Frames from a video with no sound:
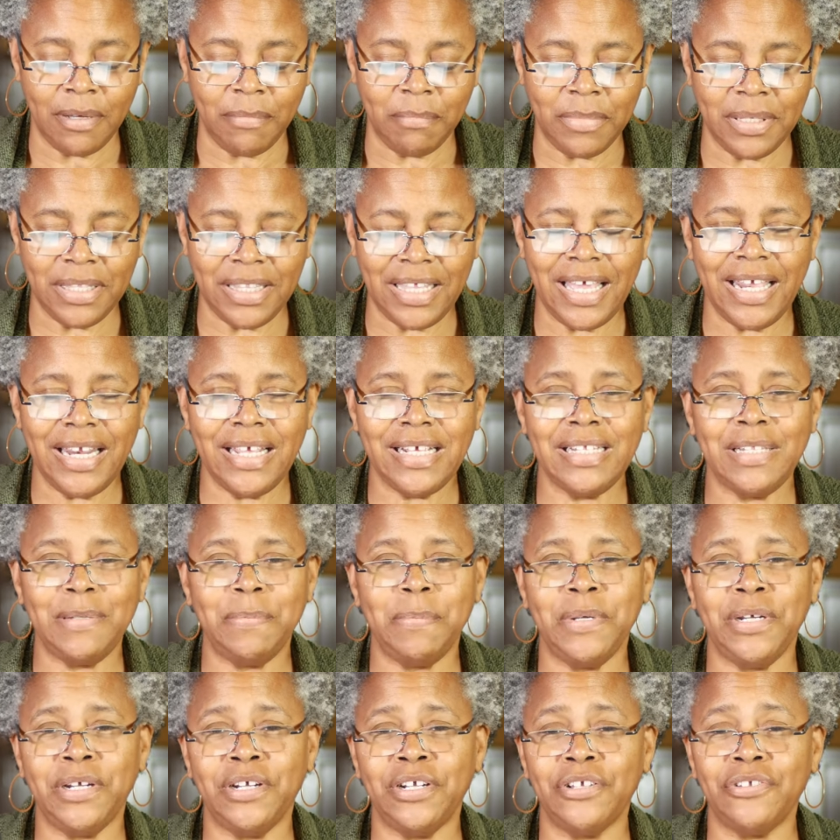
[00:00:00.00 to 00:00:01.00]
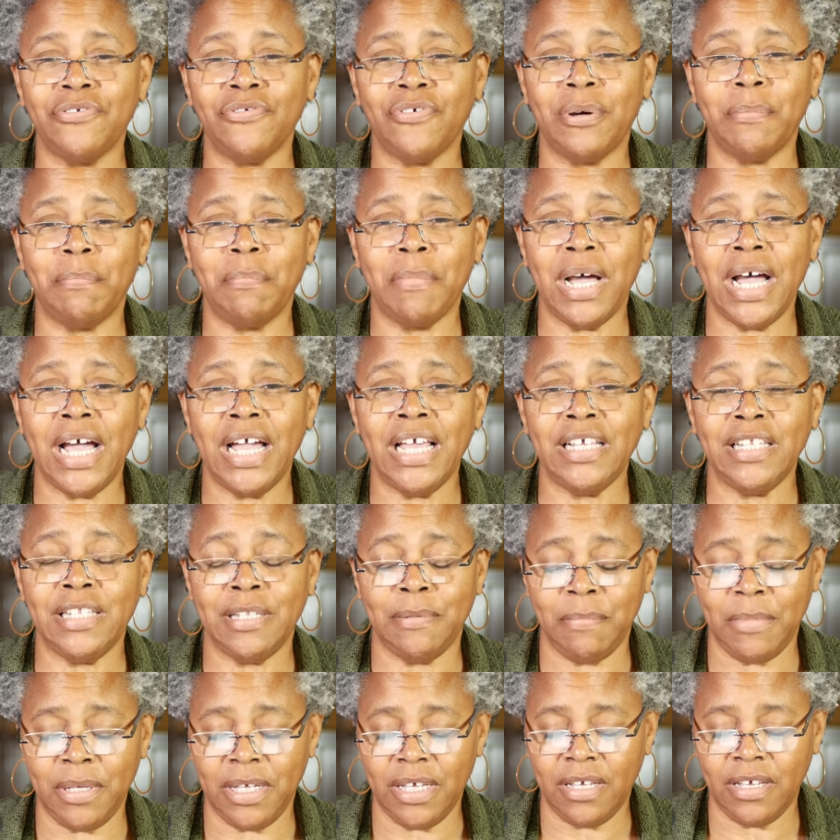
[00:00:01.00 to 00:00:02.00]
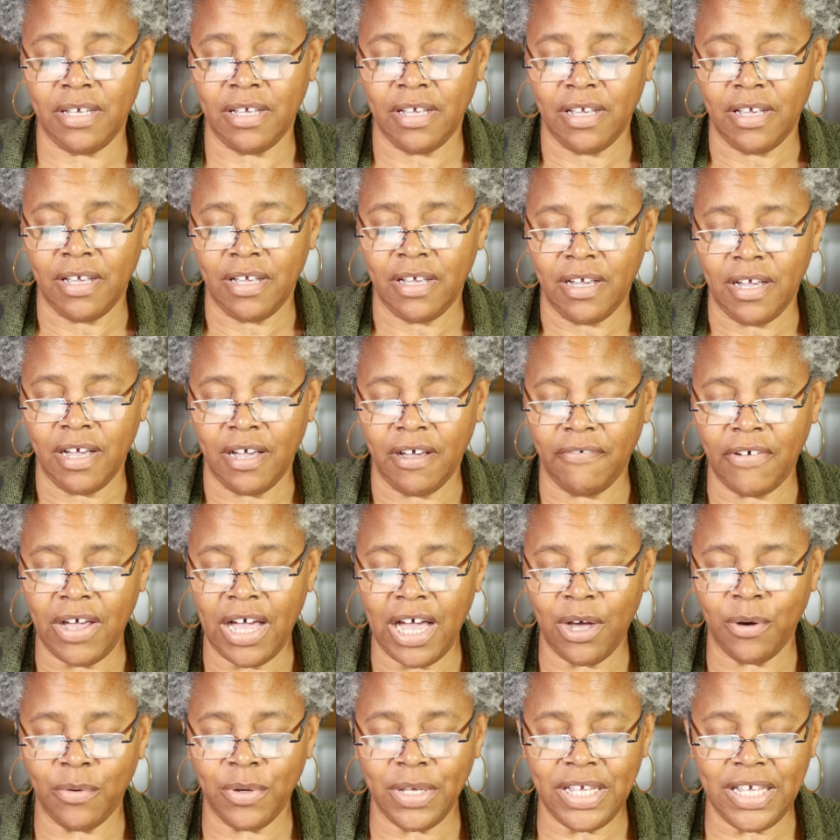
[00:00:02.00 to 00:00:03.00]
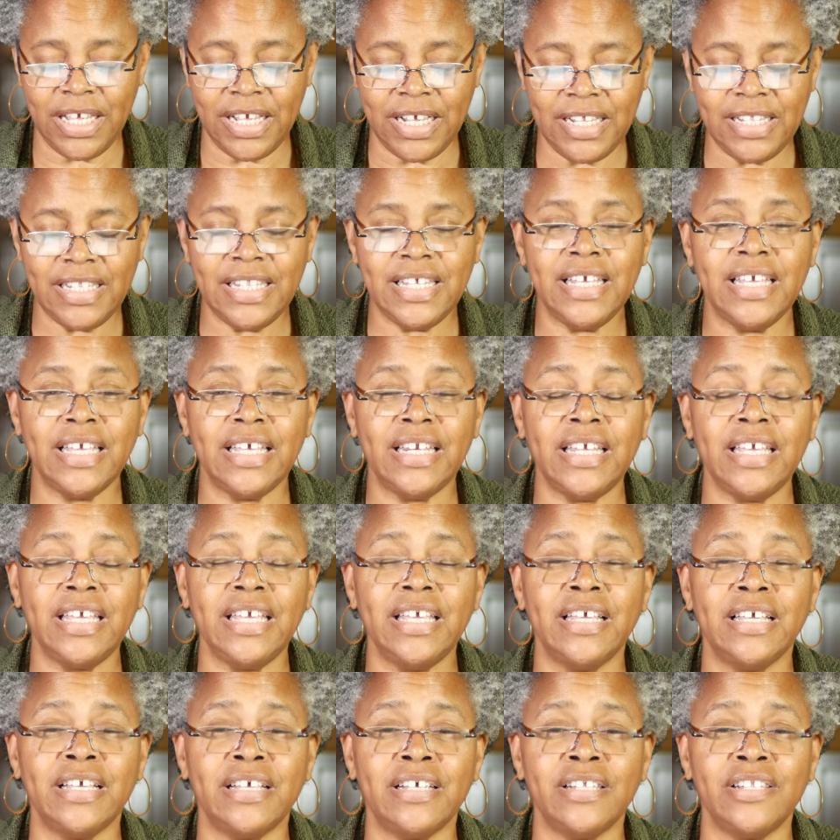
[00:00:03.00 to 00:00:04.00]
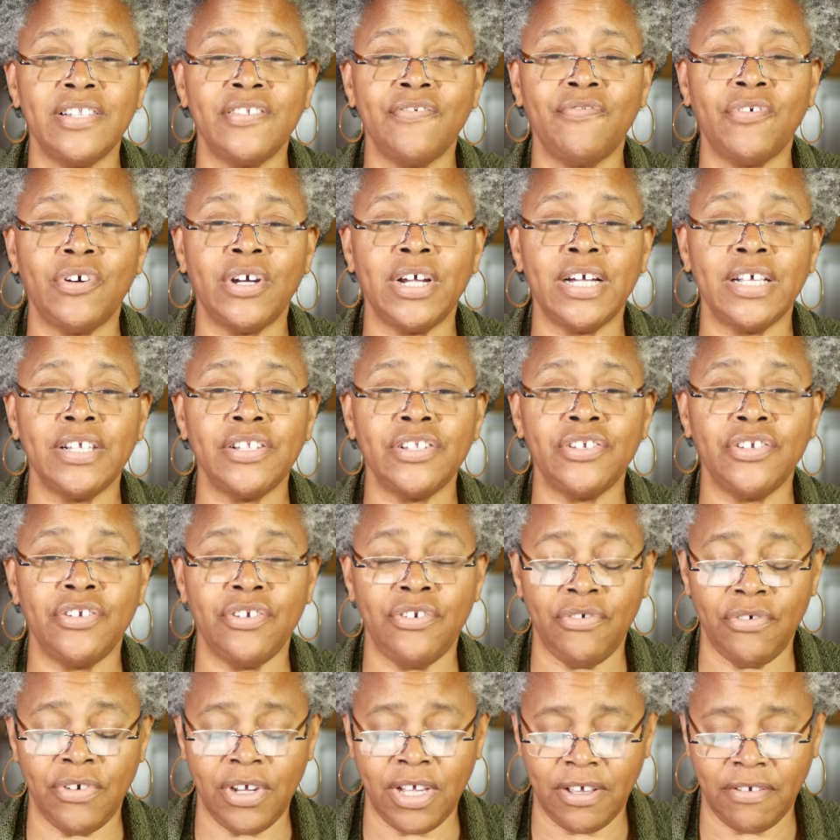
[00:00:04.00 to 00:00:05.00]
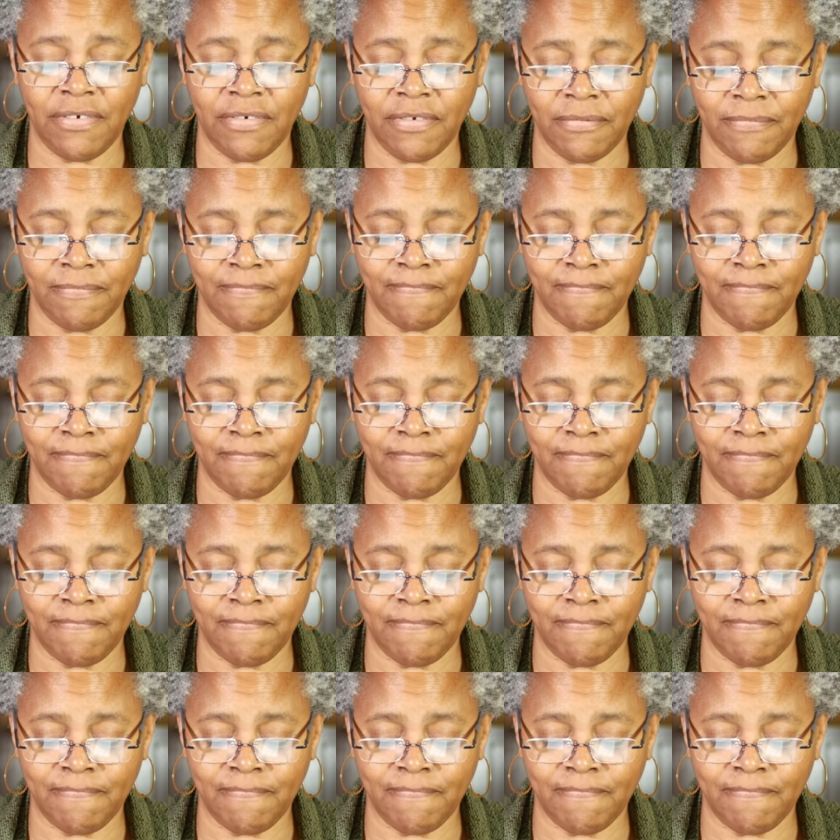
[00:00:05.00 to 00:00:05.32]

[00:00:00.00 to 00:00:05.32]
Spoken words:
But that experience reminds me of how easy it is for us to drift,